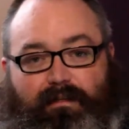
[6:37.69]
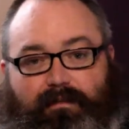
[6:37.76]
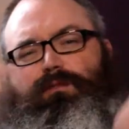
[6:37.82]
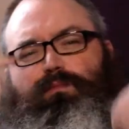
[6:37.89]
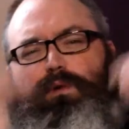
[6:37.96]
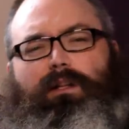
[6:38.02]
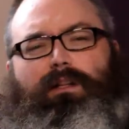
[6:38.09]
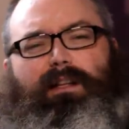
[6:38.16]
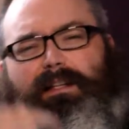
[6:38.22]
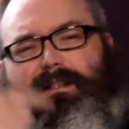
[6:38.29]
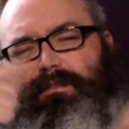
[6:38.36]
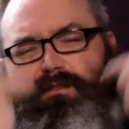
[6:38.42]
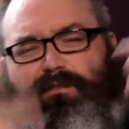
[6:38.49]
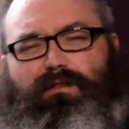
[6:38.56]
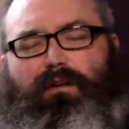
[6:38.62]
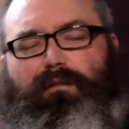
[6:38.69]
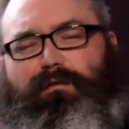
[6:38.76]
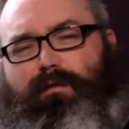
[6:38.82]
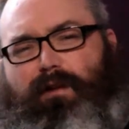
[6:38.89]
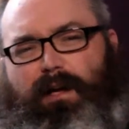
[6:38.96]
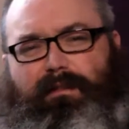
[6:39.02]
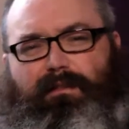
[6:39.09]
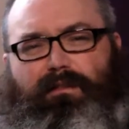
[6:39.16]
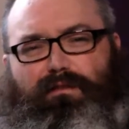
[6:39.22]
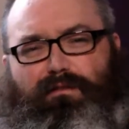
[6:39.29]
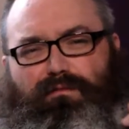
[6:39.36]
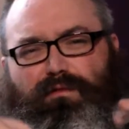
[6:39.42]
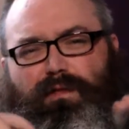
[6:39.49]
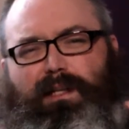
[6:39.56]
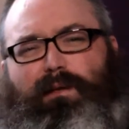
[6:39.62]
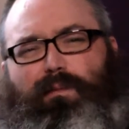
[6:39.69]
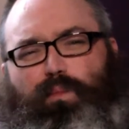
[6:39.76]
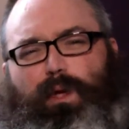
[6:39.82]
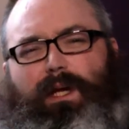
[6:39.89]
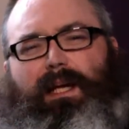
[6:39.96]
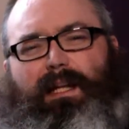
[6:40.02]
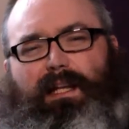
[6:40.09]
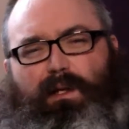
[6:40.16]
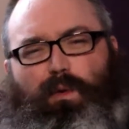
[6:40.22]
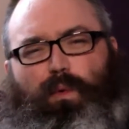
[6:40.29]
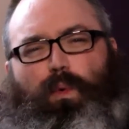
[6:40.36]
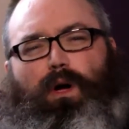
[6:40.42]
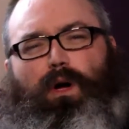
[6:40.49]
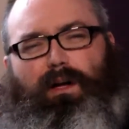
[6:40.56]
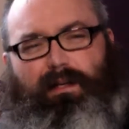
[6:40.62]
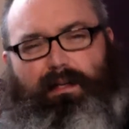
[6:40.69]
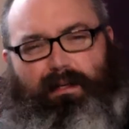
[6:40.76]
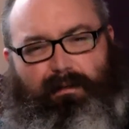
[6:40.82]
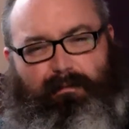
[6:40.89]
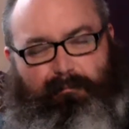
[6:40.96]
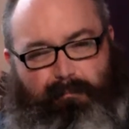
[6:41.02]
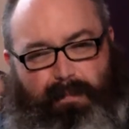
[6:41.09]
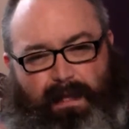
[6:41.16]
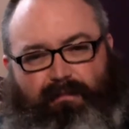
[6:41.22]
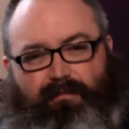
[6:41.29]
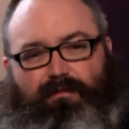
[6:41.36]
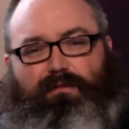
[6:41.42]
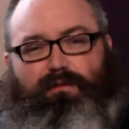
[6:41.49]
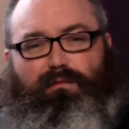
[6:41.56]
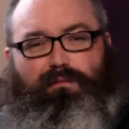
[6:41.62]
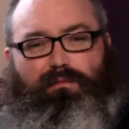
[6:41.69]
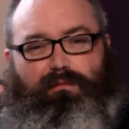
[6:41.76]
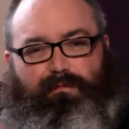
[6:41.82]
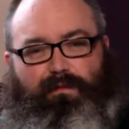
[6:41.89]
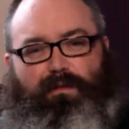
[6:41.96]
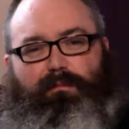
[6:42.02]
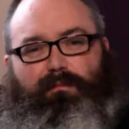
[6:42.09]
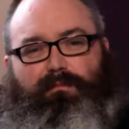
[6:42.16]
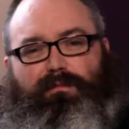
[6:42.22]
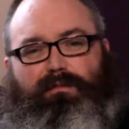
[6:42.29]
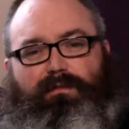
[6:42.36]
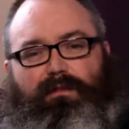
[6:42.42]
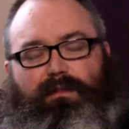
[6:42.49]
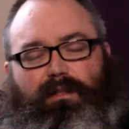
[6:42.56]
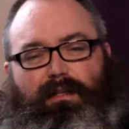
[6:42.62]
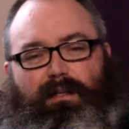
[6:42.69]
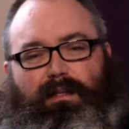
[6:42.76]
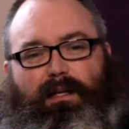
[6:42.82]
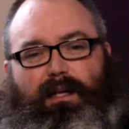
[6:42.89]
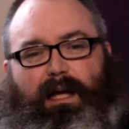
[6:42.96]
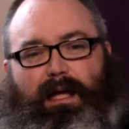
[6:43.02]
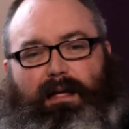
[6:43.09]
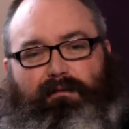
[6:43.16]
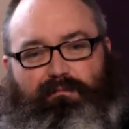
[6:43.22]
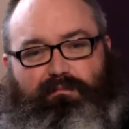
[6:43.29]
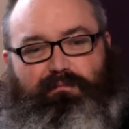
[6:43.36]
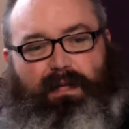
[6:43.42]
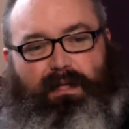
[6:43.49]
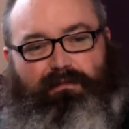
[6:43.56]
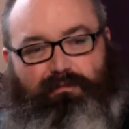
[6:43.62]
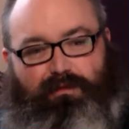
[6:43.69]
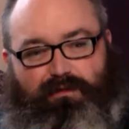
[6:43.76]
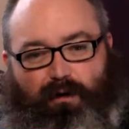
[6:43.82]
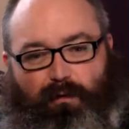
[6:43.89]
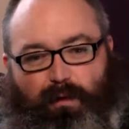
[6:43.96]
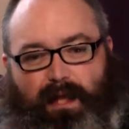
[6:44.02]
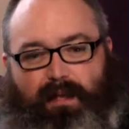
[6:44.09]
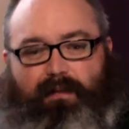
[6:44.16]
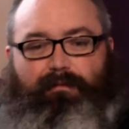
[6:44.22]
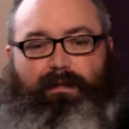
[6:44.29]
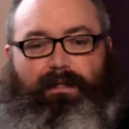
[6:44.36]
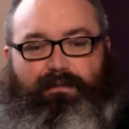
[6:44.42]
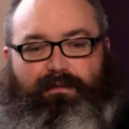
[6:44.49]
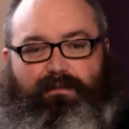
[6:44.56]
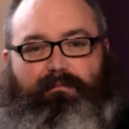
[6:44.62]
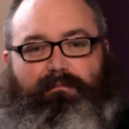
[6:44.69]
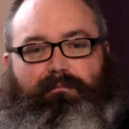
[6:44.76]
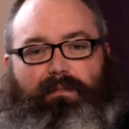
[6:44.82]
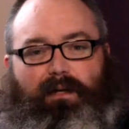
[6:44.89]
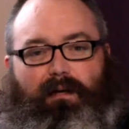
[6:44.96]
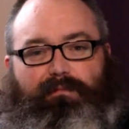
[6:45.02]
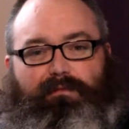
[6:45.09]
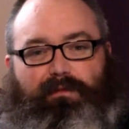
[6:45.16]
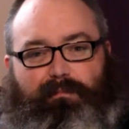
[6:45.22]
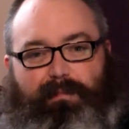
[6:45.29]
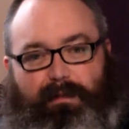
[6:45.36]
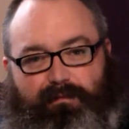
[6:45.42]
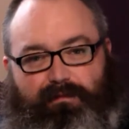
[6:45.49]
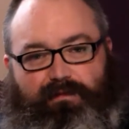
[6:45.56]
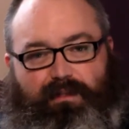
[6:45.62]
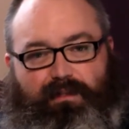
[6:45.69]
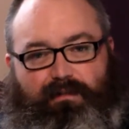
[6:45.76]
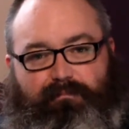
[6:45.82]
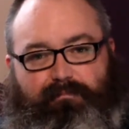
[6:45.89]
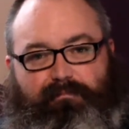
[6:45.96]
He's one of these that's not afraid to do really weird, quirky, mental films, and as a result, elevates them up so that people see them.